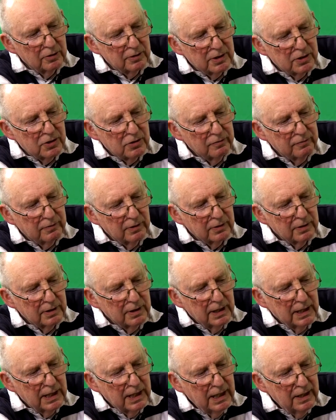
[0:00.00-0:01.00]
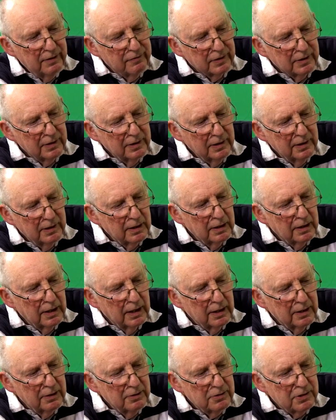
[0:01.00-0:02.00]
that you've got an even
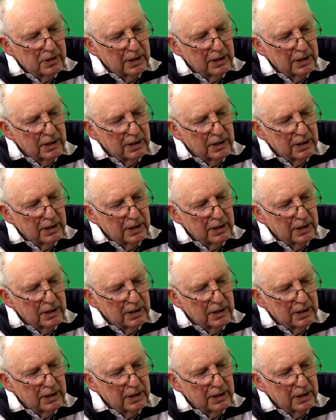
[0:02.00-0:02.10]
load